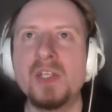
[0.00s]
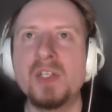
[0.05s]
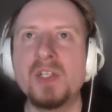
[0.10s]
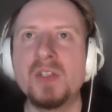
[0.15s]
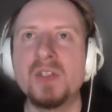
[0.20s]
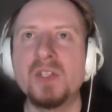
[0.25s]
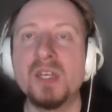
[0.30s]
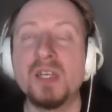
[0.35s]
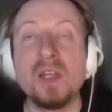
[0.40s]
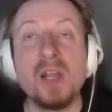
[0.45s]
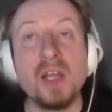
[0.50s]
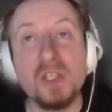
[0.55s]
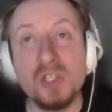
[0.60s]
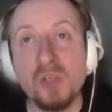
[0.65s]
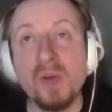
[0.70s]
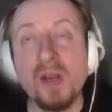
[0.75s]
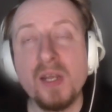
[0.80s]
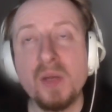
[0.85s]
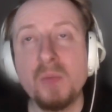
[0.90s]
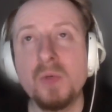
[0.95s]
agency.
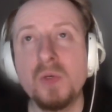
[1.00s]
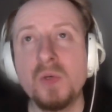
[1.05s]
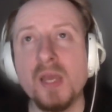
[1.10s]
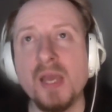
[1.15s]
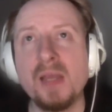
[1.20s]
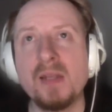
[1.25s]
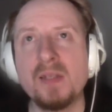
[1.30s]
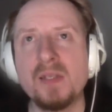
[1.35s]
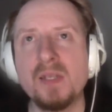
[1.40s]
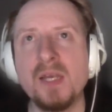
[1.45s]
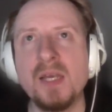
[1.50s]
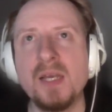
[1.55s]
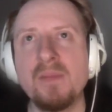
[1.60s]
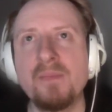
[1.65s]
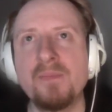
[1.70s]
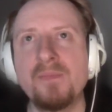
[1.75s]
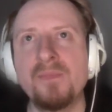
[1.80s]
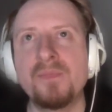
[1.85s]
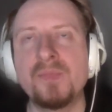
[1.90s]
Like, do you reckon we'll get